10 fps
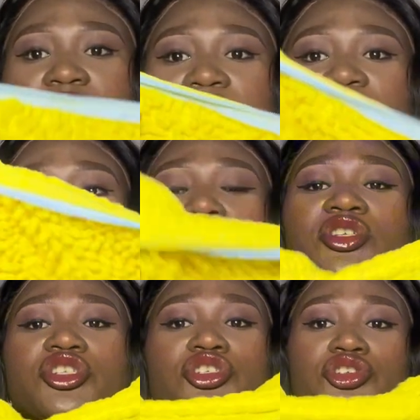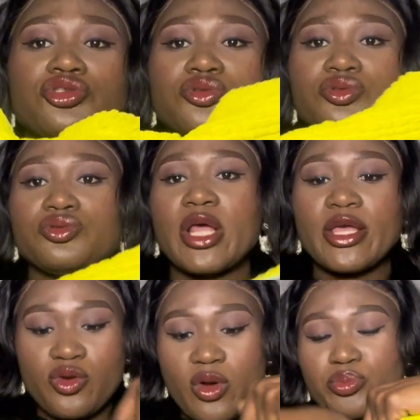This is for washing shoe. Like
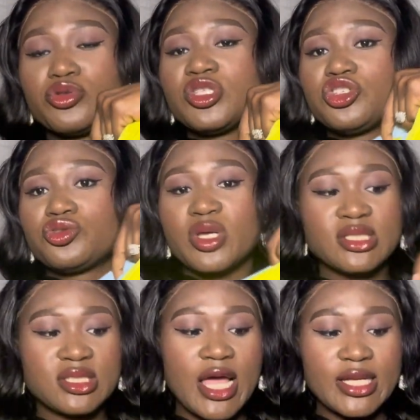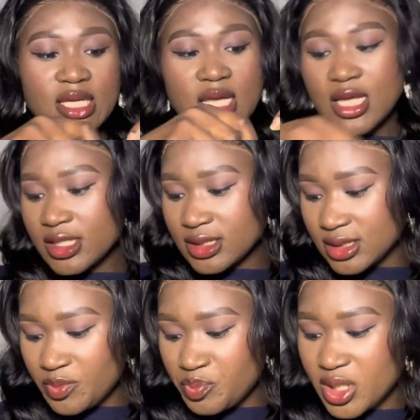you put the shoe inside,
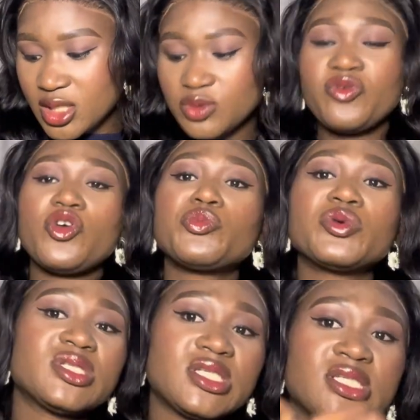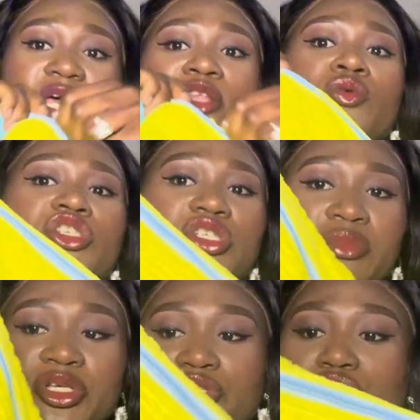zip it before you put it inside the washing
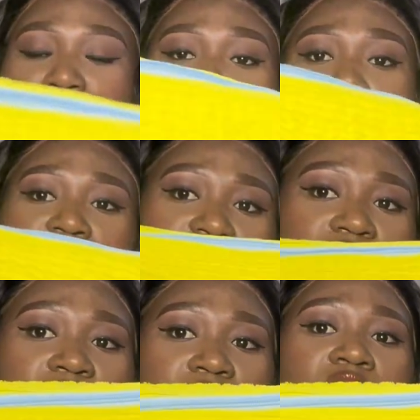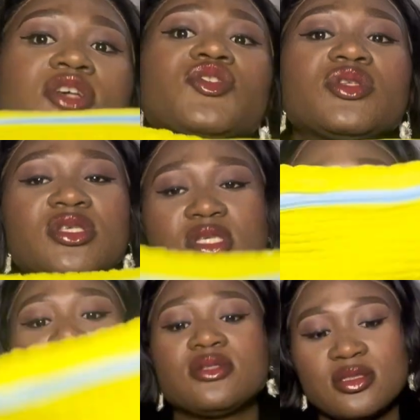machine to wash. So this
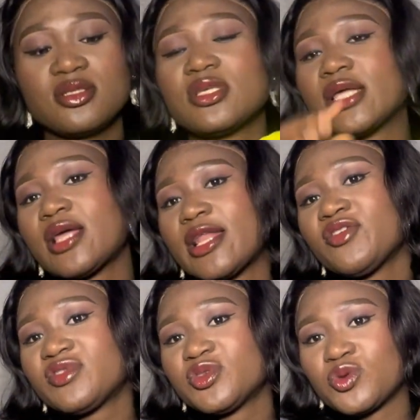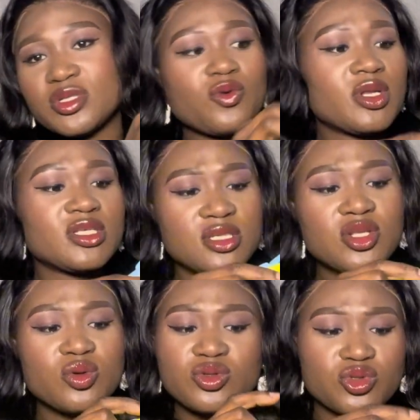like I love this one. The quality
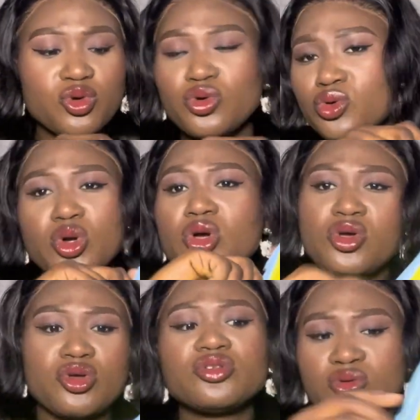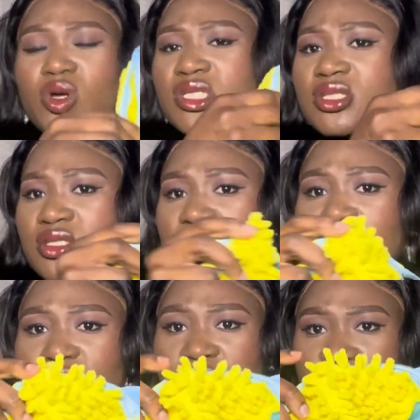is
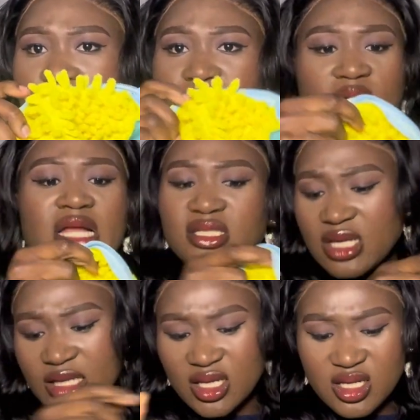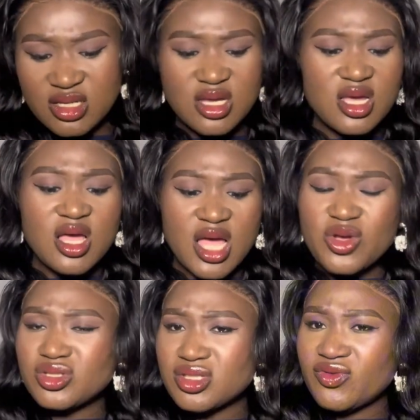good. See, and it's, I think I
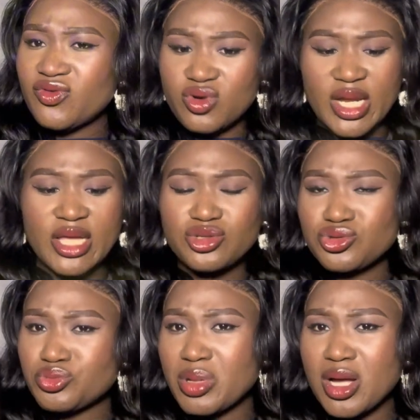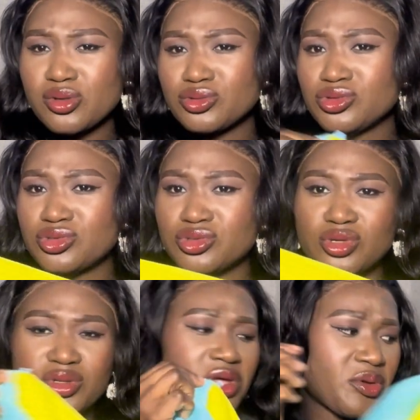got it for like £2
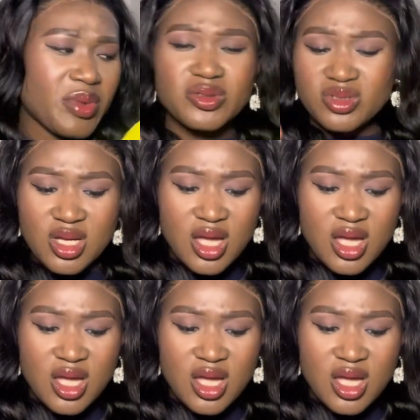or thereabouts.